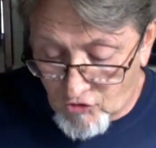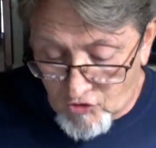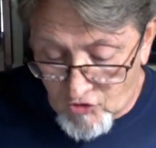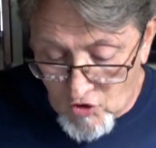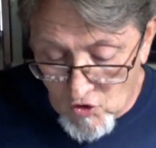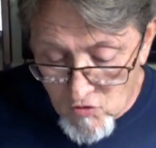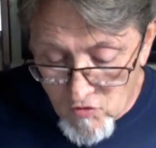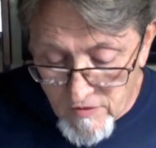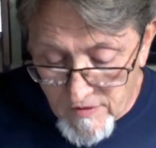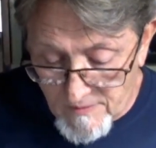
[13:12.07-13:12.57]

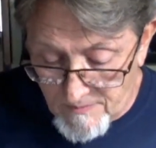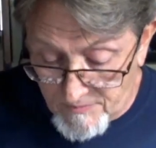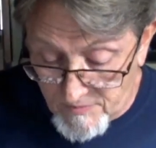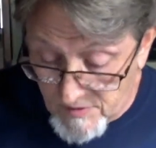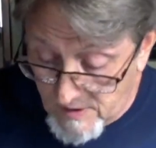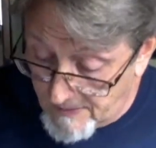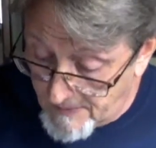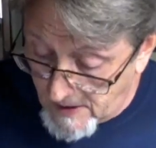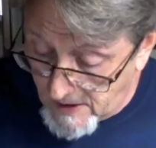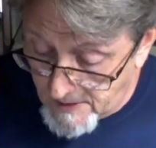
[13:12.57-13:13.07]

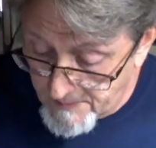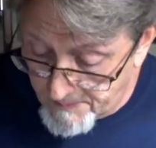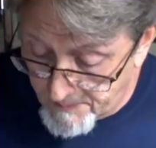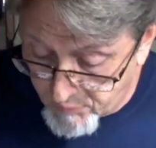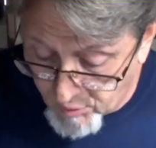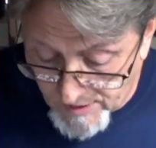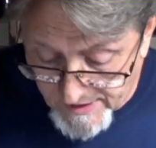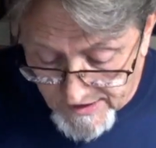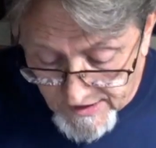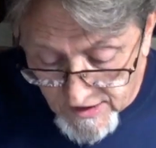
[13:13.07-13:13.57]

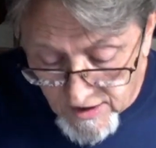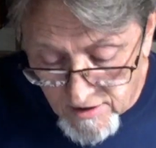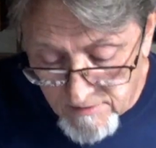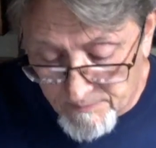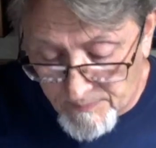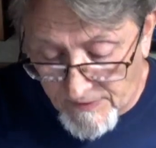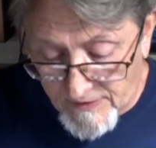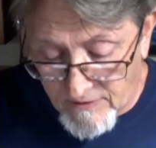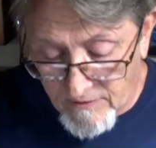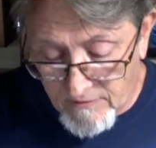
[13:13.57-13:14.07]
bringing
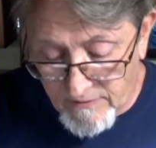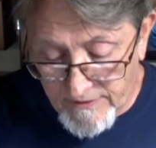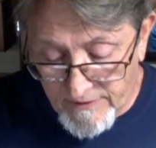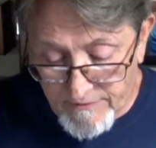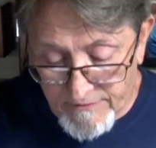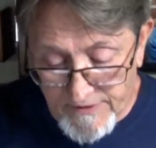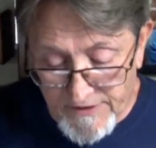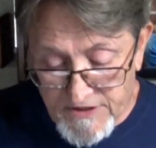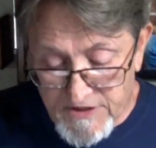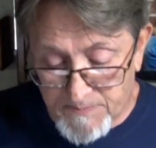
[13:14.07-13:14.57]

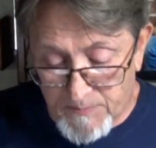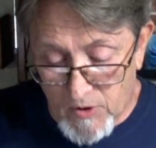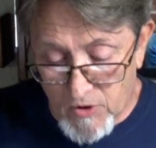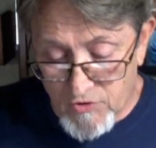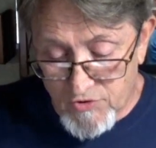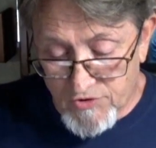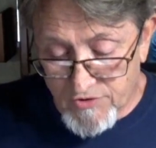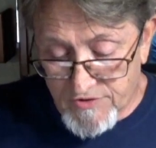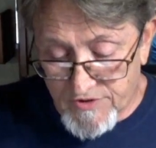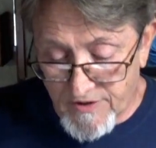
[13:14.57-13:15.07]
unparalleled
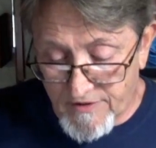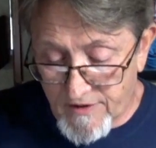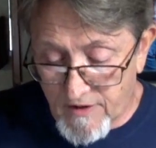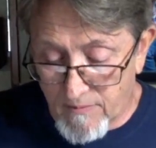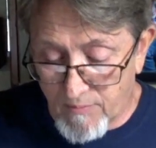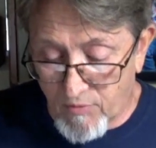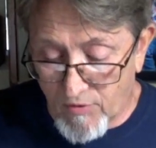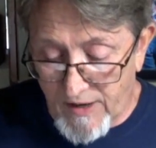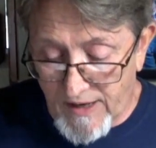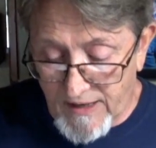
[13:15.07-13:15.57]
exposure to their
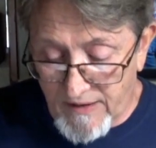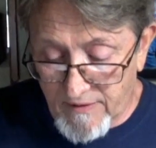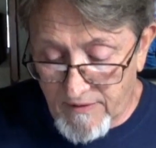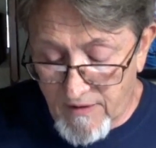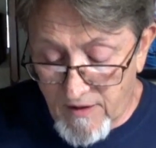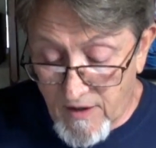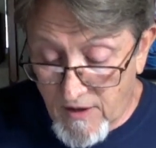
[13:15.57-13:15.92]
brand.